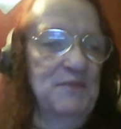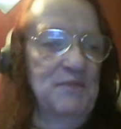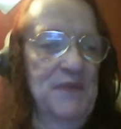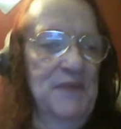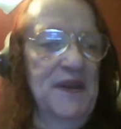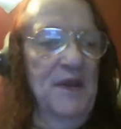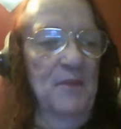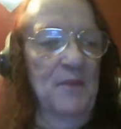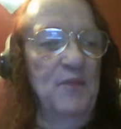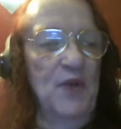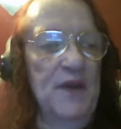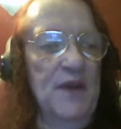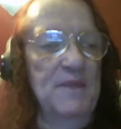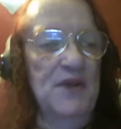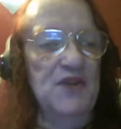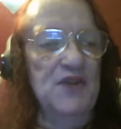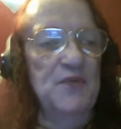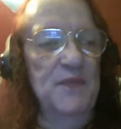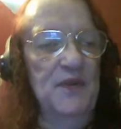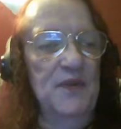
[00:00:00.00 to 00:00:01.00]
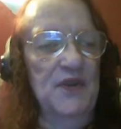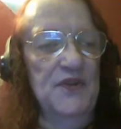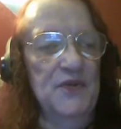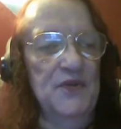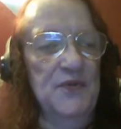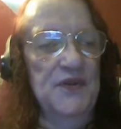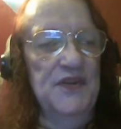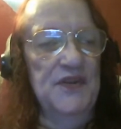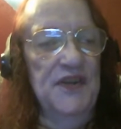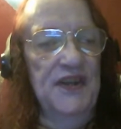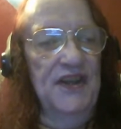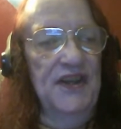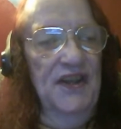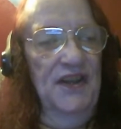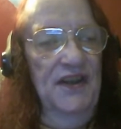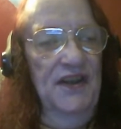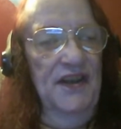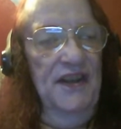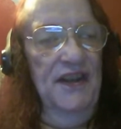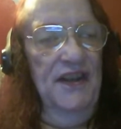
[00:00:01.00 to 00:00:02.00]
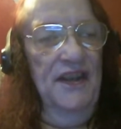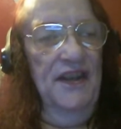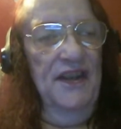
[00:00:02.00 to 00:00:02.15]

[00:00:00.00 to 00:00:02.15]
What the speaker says: become pretty much a militaristic holiday.